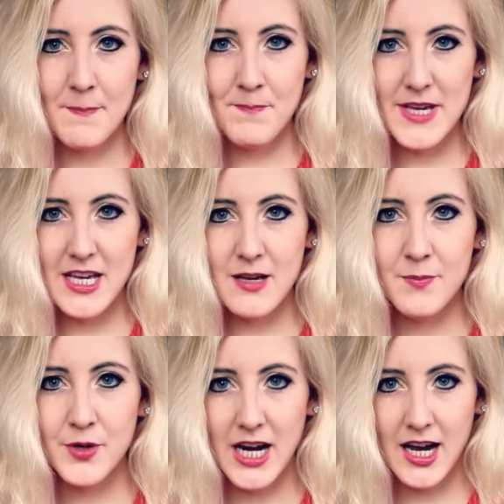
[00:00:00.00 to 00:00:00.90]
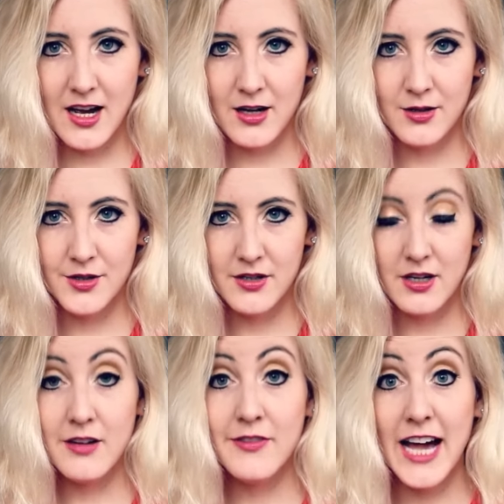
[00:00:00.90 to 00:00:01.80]
Be proud
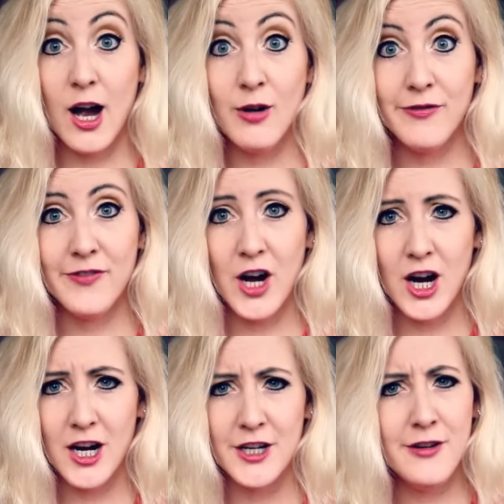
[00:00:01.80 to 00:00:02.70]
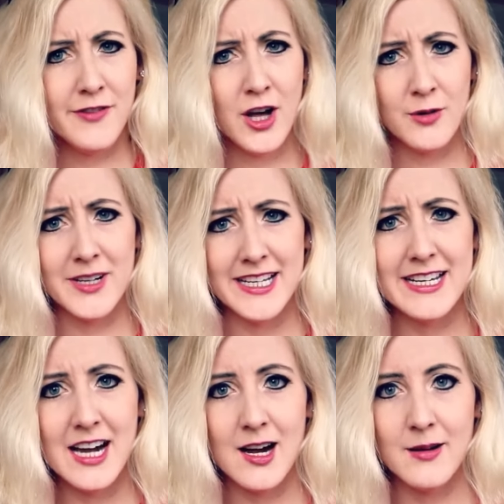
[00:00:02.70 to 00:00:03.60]
of how far you've already
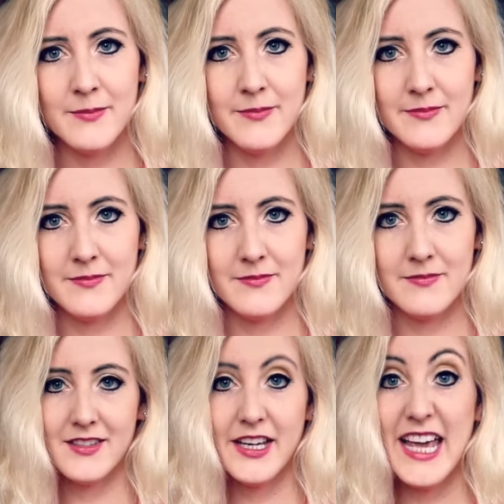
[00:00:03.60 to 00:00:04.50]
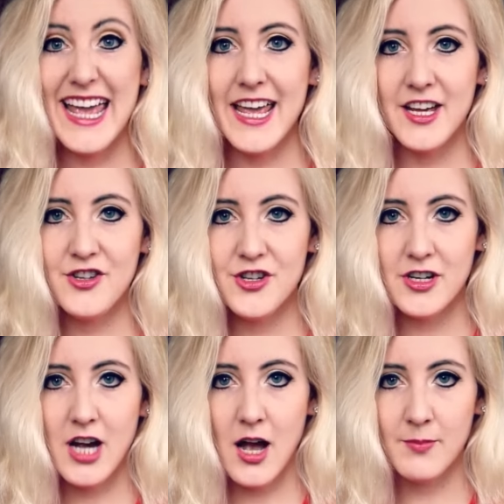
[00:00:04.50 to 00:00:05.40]
come and your
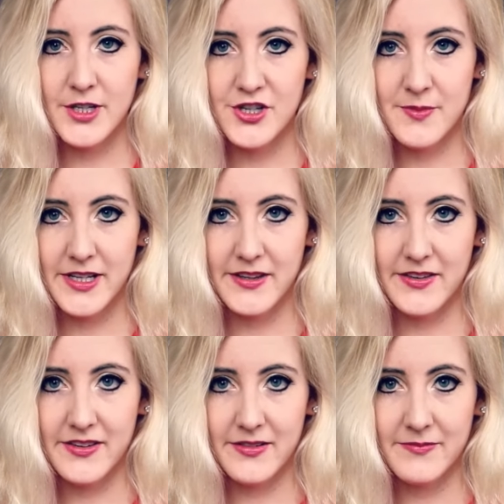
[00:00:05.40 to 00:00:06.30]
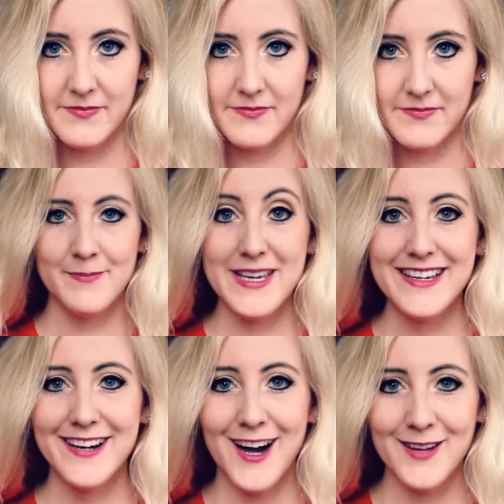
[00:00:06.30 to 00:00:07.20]
accomplishments.
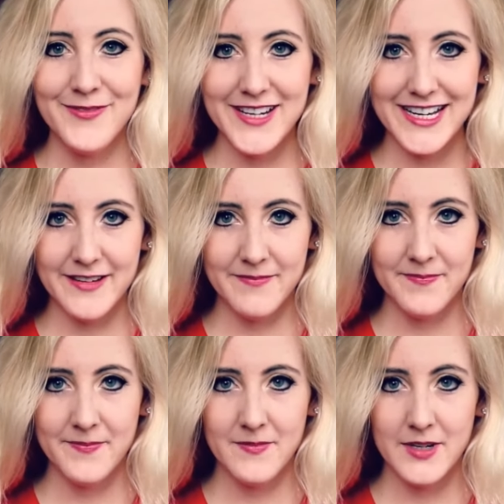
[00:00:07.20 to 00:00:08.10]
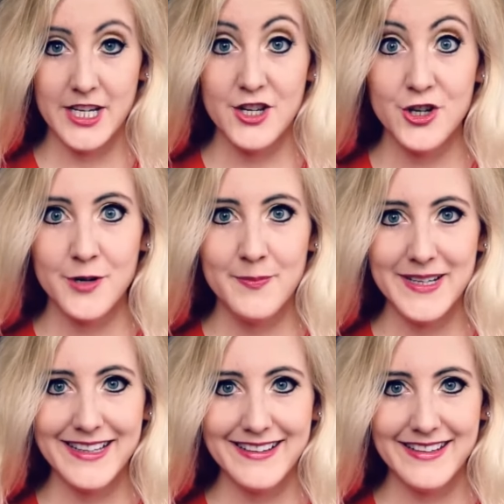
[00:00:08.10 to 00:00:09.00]
Be confident in your
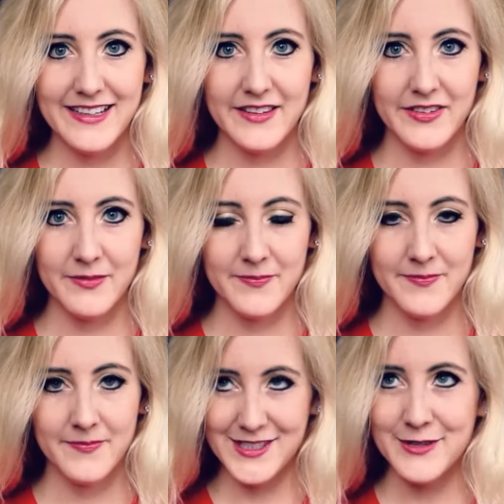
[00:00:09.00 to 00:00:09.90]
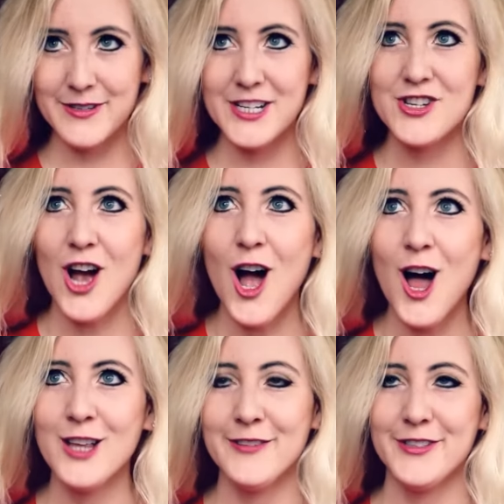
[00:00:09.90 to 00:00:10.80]
abilities to reach
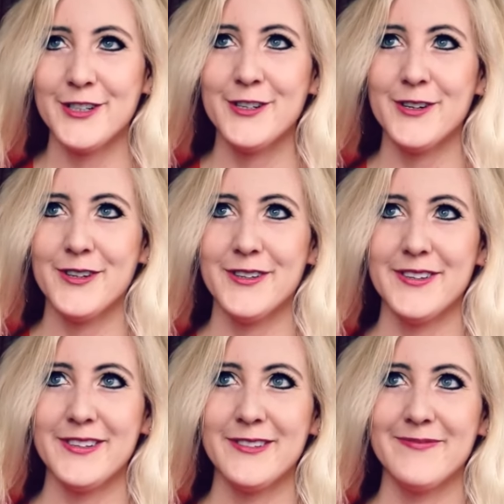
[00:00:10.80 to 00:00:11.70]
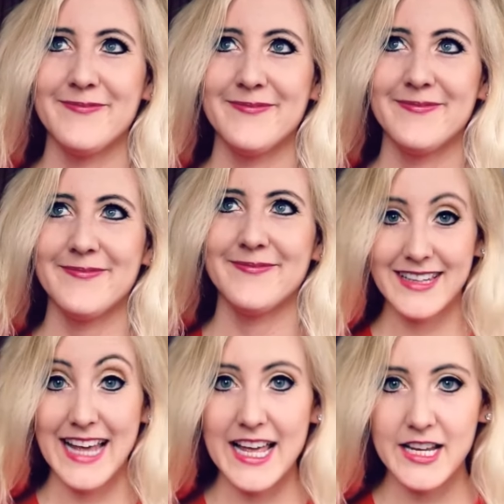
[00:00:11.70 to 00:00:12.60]
all of your goals
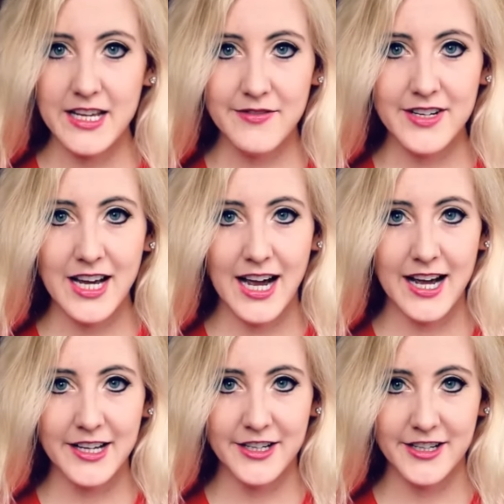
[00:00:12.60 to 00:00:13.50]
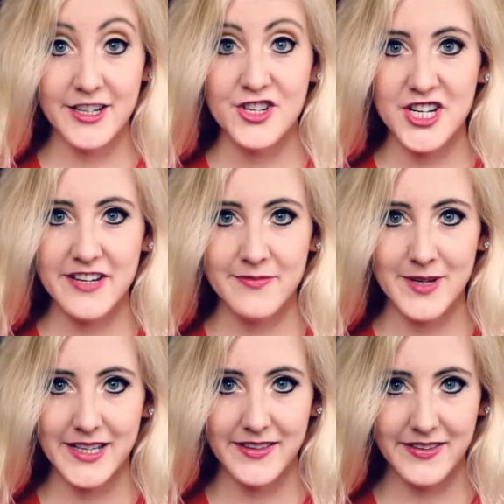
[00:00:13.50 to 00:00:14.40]
and even higher
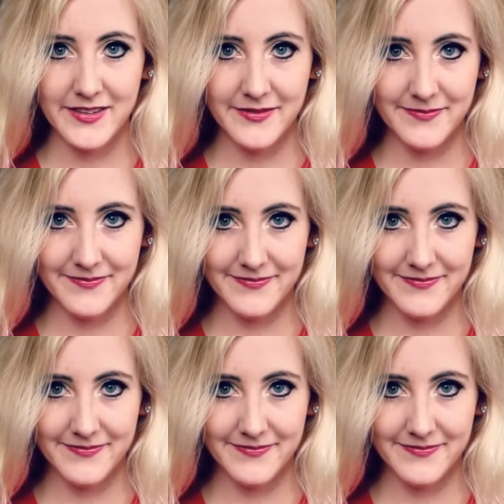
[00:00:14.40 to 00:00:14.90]
achievements.